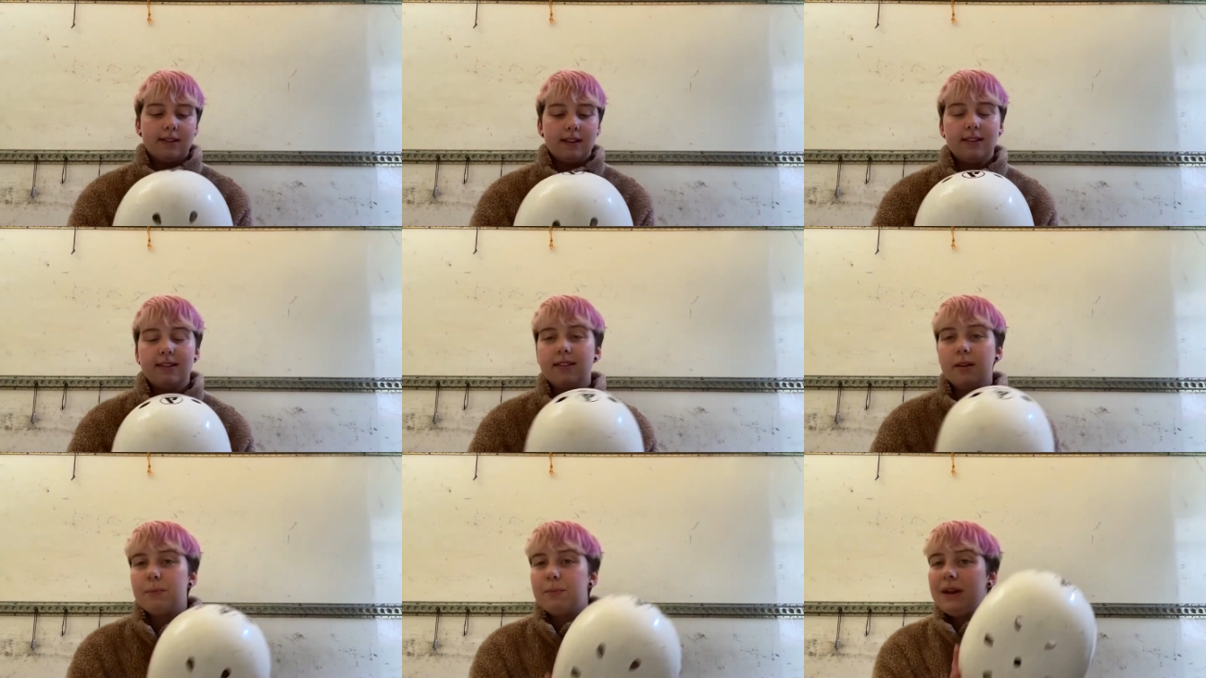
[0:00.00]

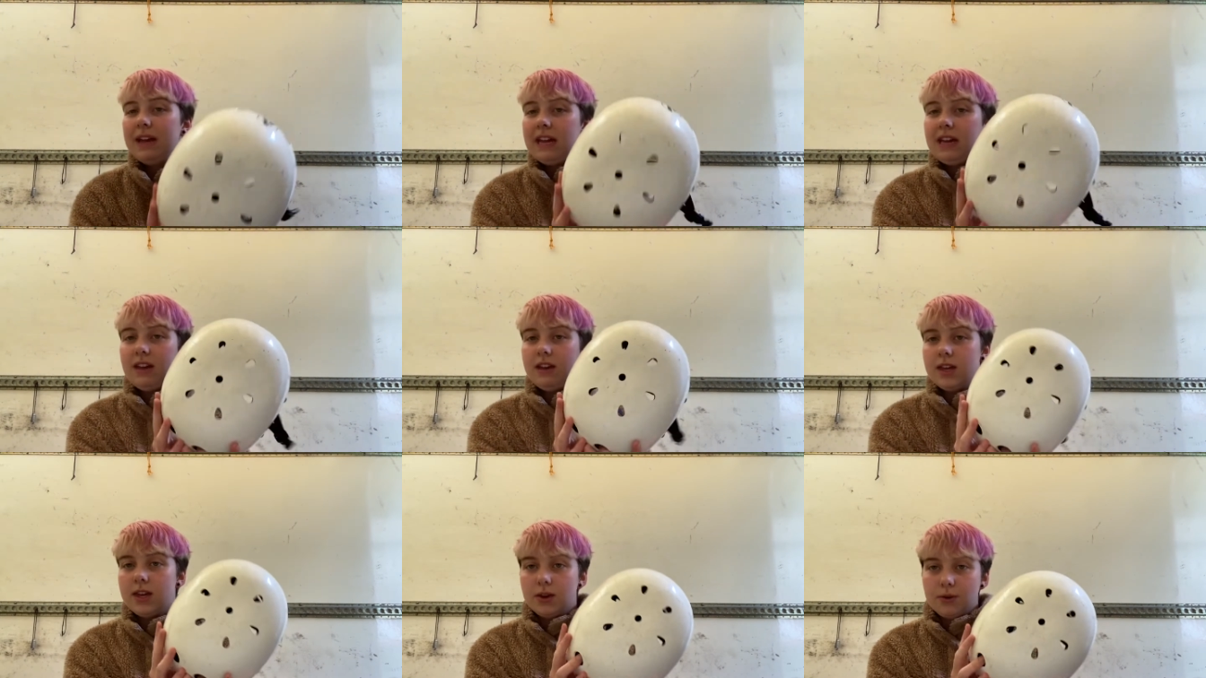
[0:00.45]
This is a
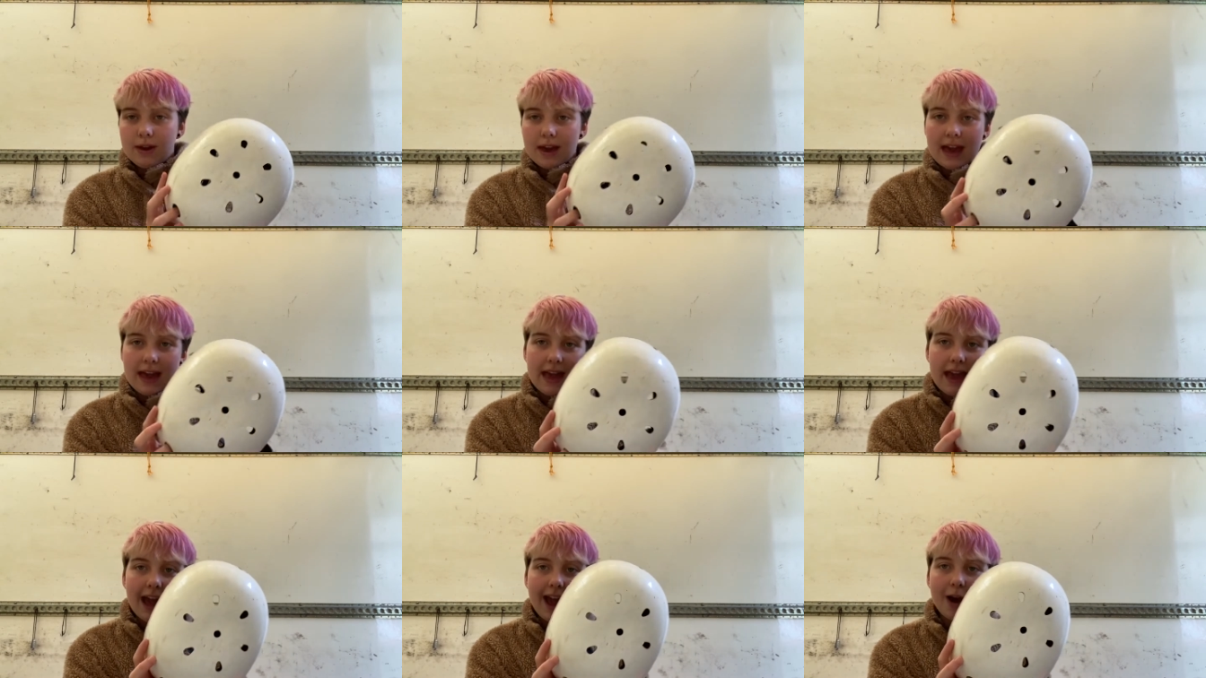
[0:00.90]
Peak
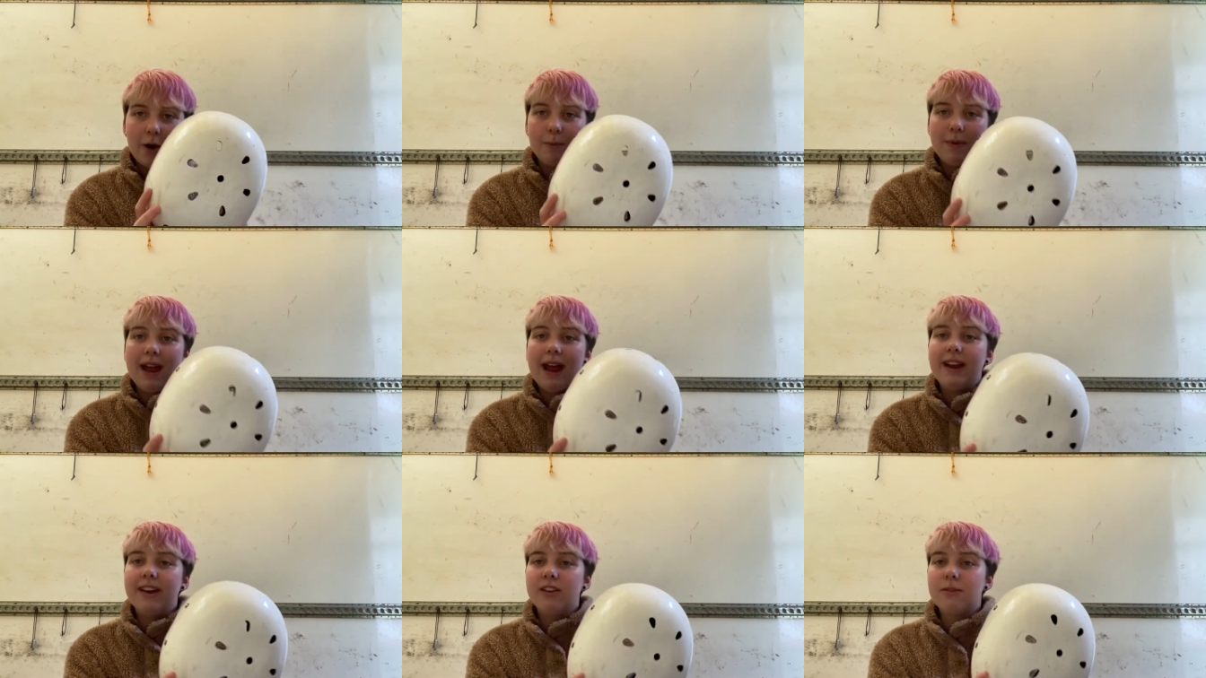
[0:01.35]
UK
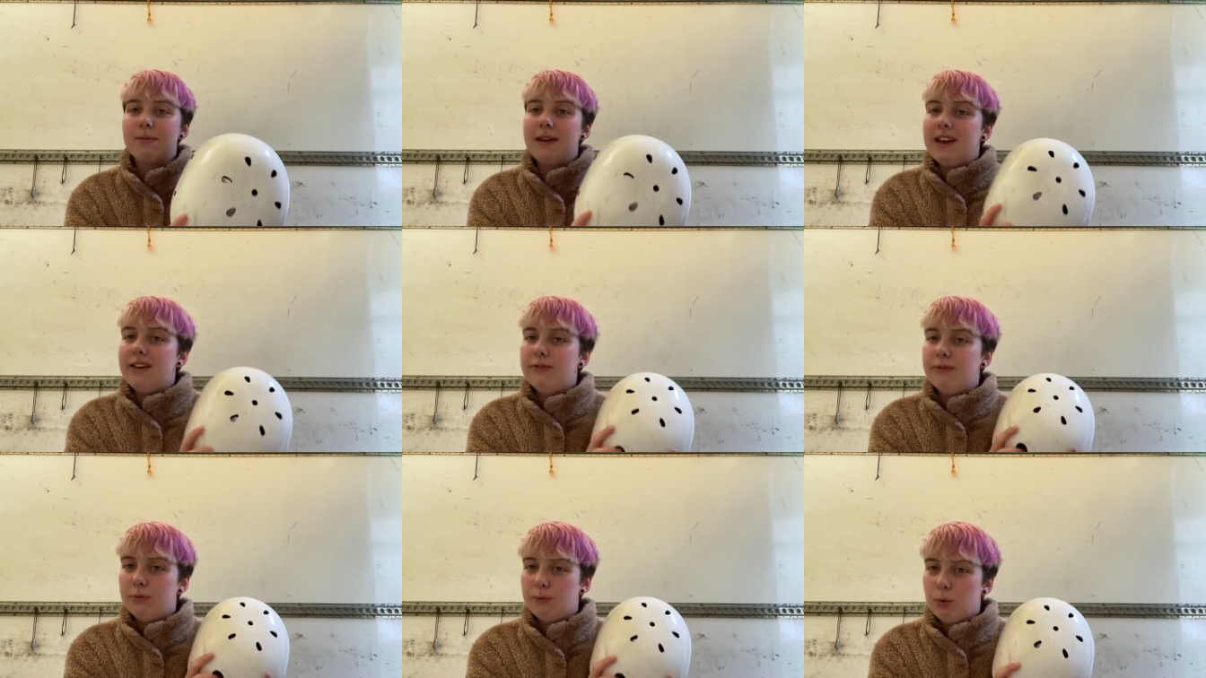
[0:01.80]
helmet and it's
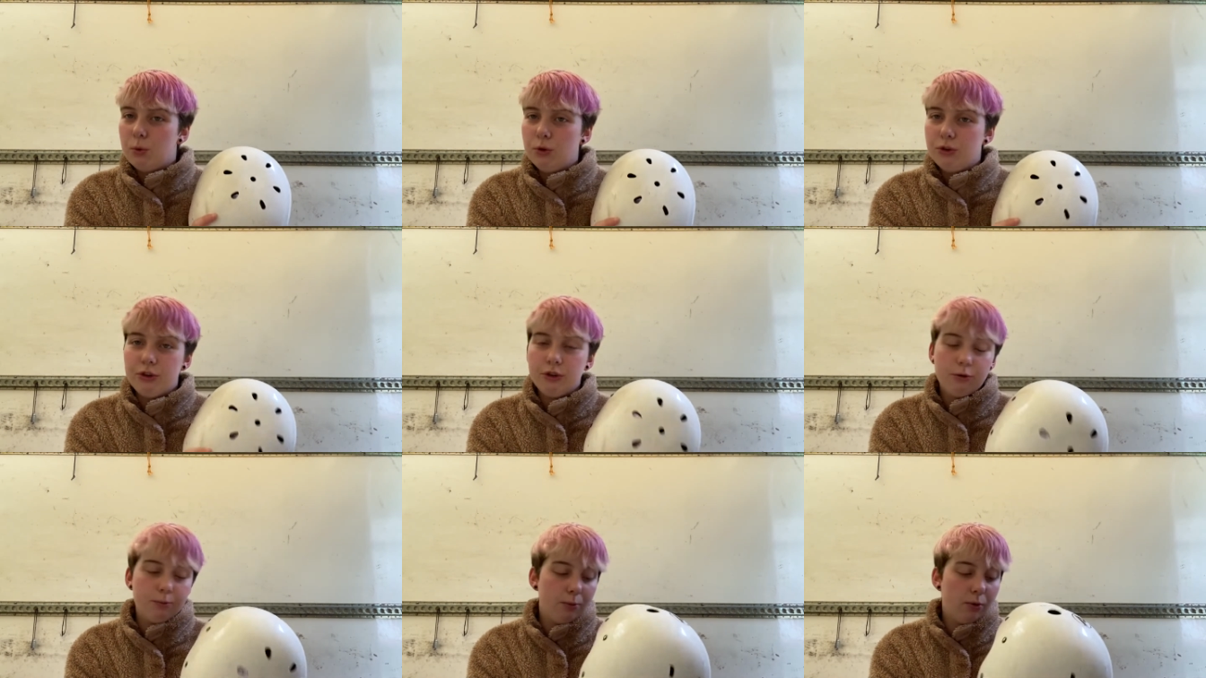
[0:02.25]
made for
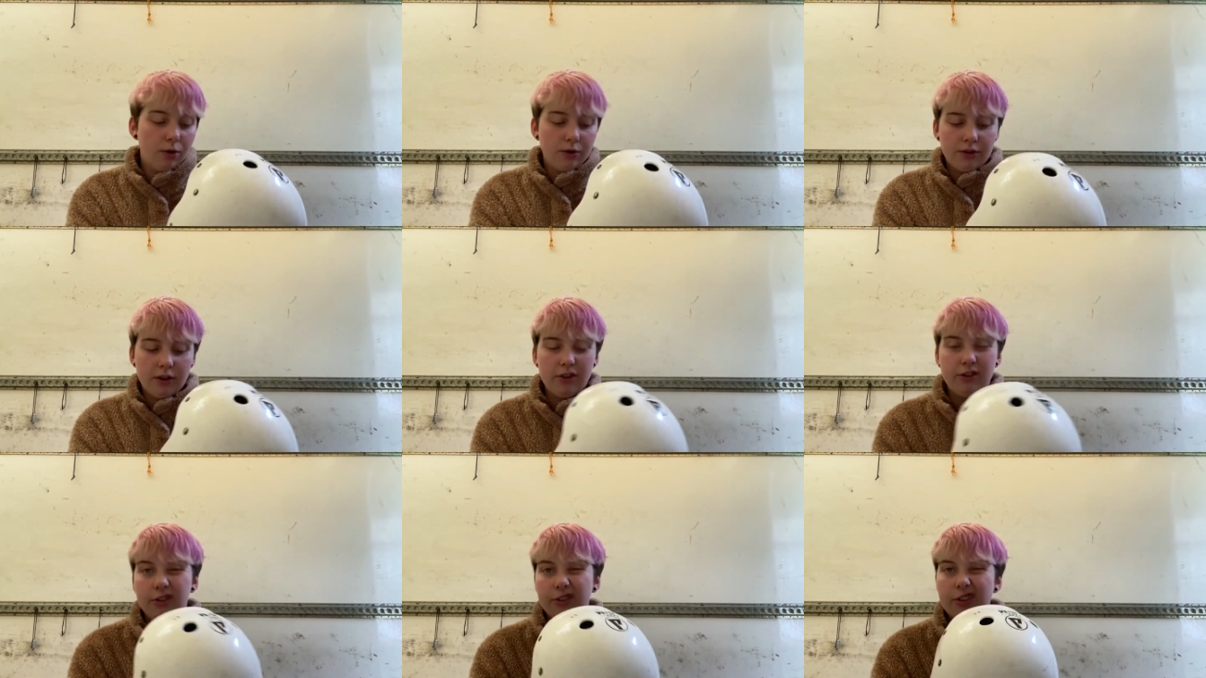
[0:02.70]
water sports
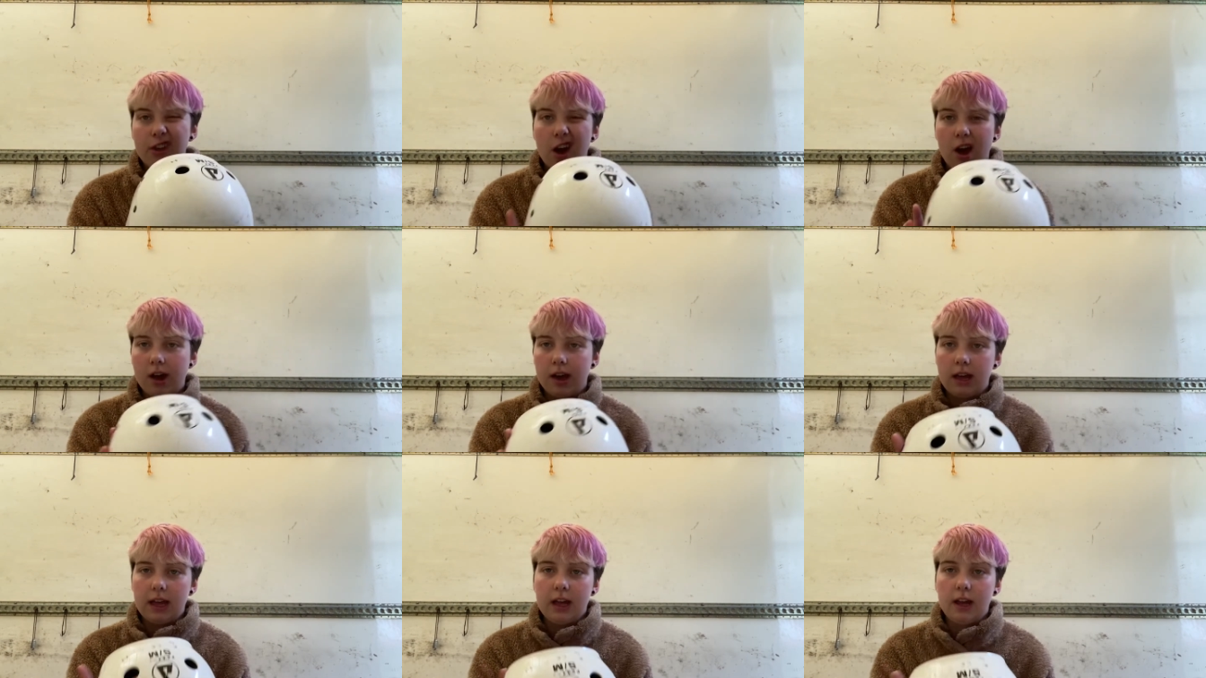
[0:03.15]
such as
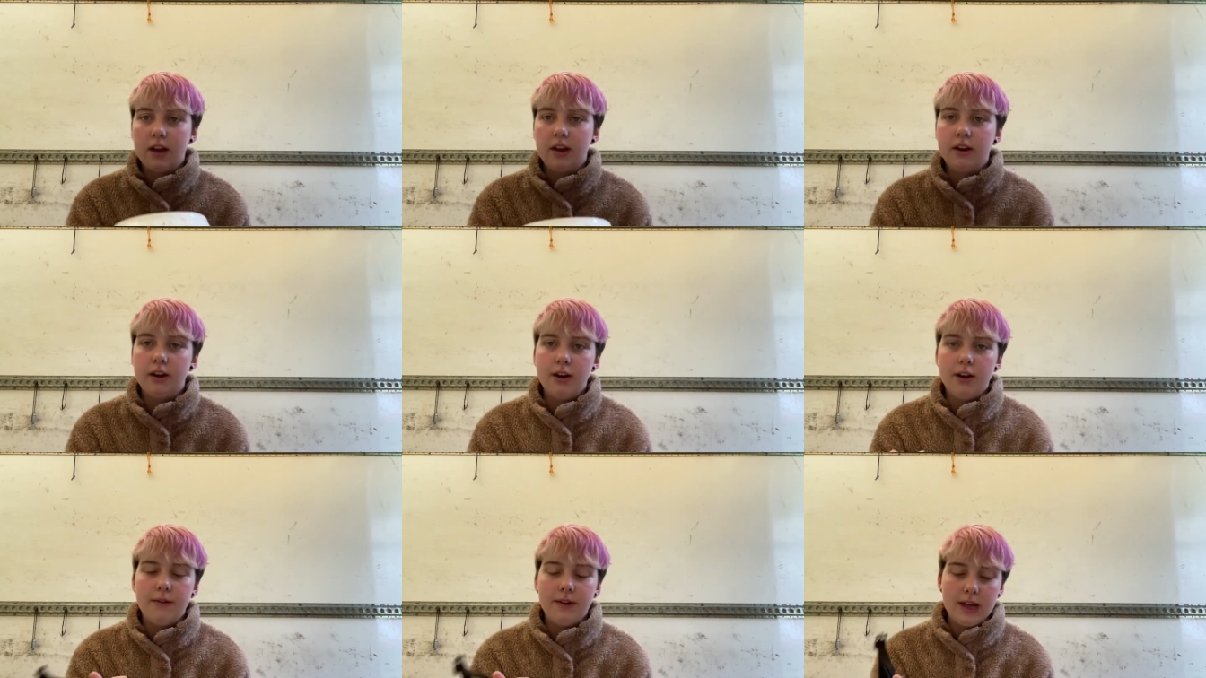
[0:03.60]
kayaking and
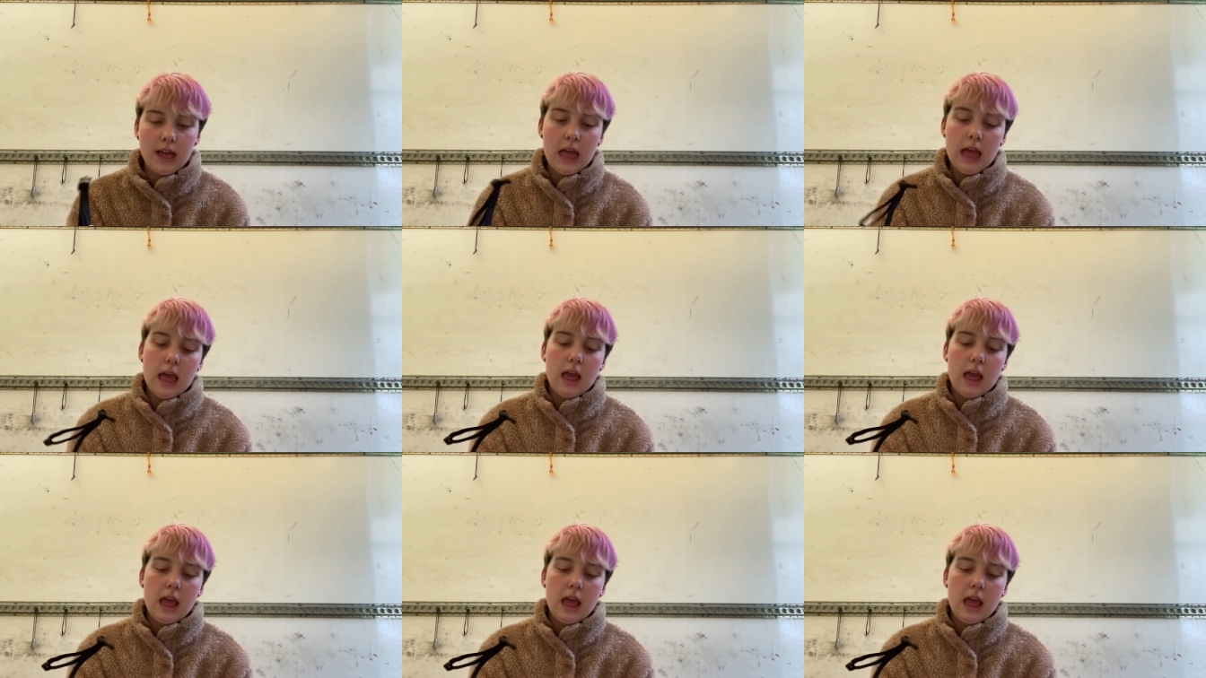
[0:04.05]
canoeing,